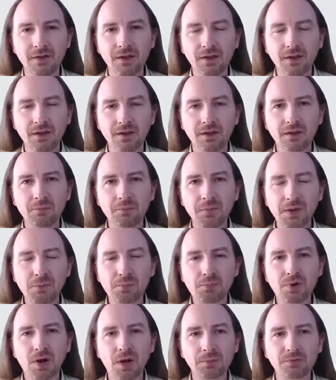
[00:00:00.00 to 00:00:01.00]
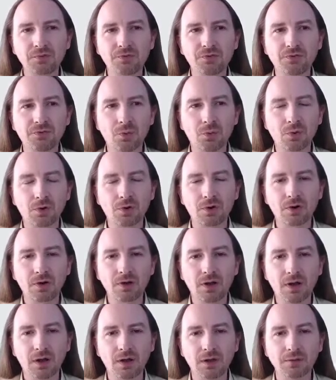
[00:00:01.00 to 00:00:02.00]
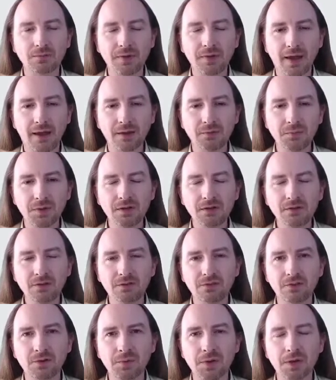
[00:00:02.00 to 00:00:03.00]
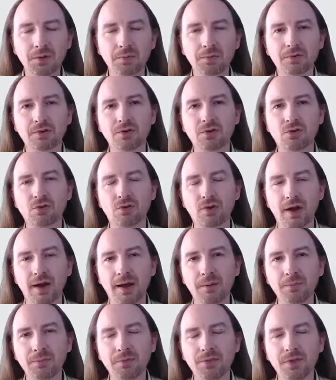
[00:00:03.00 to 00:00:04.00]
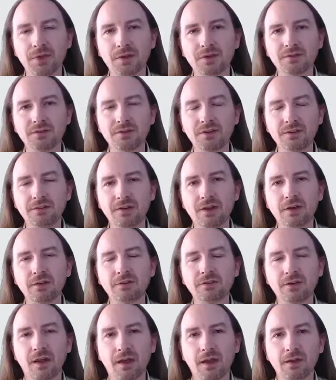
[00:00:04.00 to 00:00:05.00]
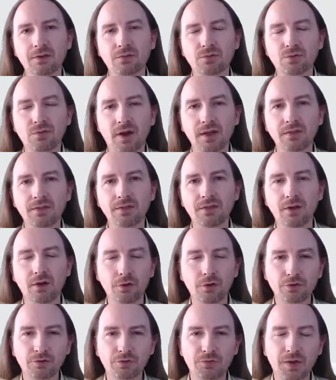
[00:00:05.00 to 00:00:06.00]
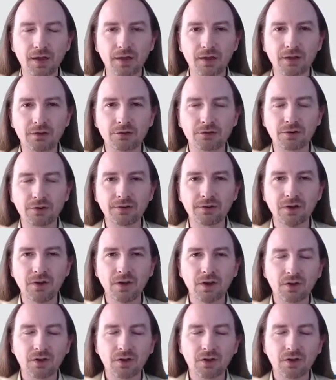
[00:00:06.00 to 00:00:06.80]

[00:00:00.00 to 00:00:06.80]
It may prompt for admin to be able to grab the details and write the host file entries,